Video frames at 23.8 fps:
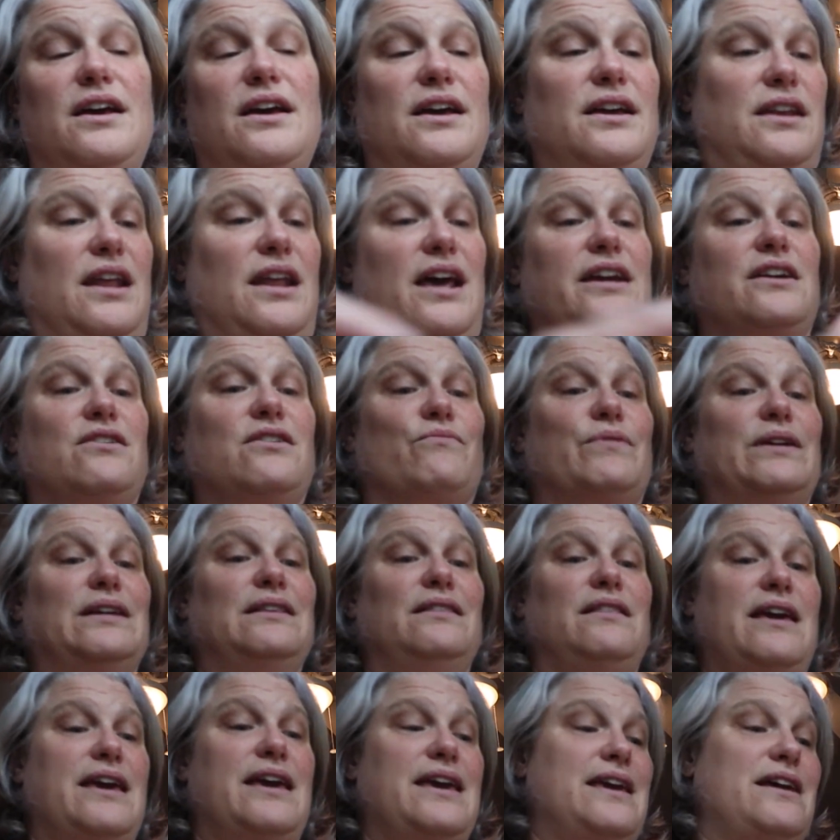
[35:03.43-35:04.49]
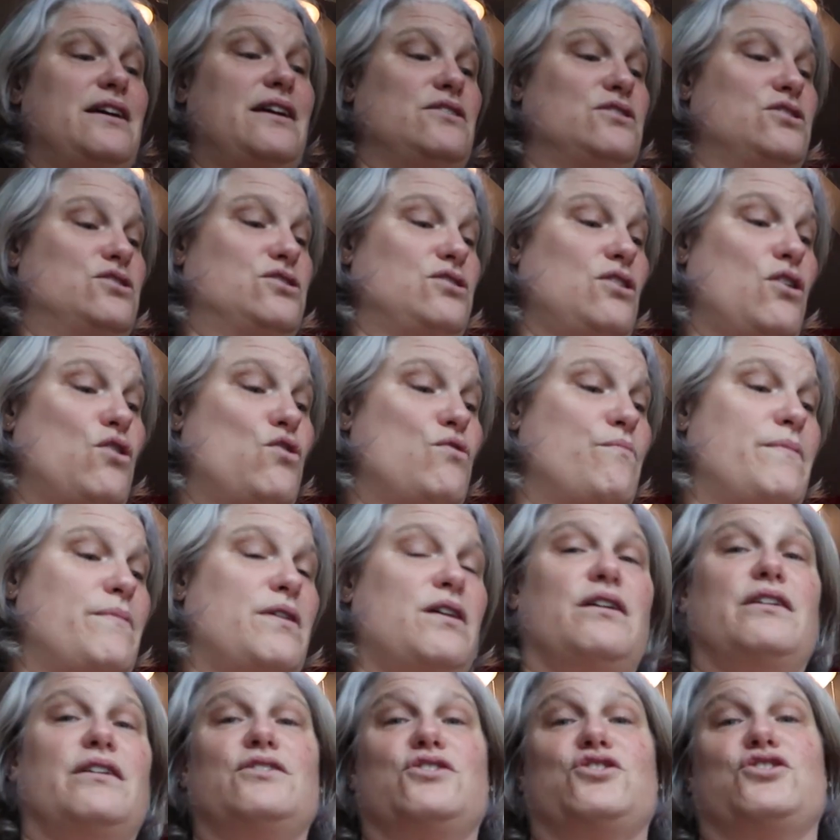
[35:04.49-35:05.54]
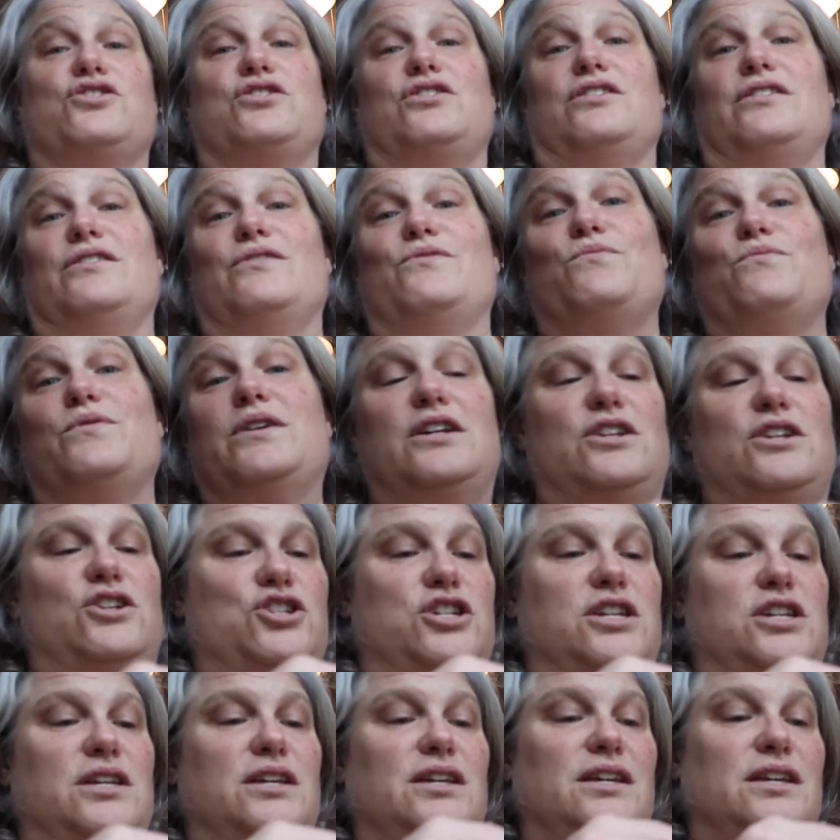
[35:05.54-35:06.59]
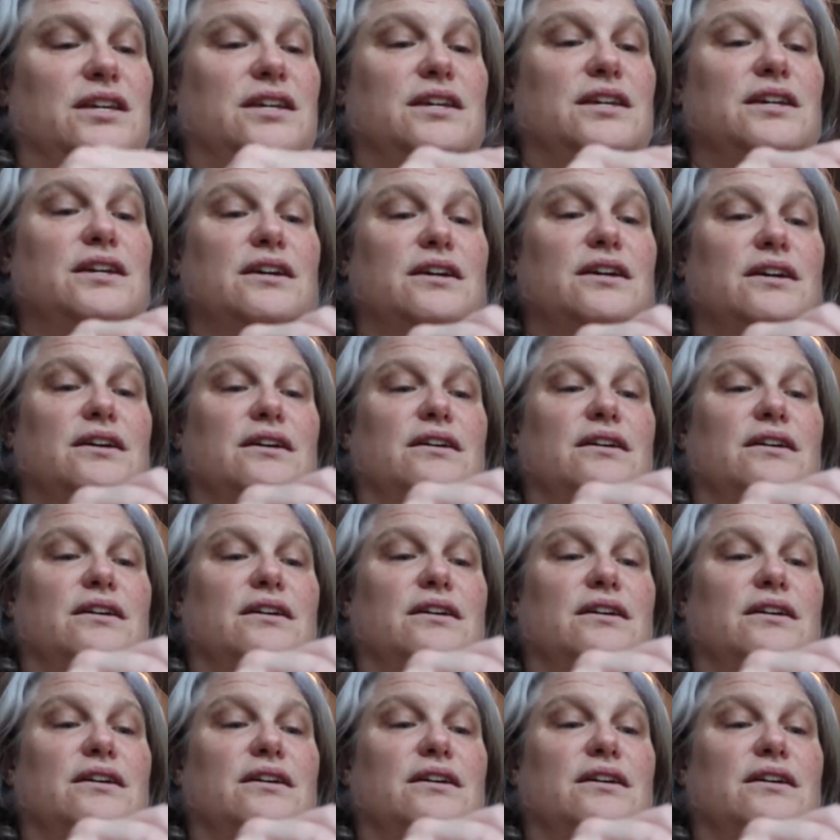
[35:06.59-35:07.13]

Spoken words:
And I can relate so much on what she,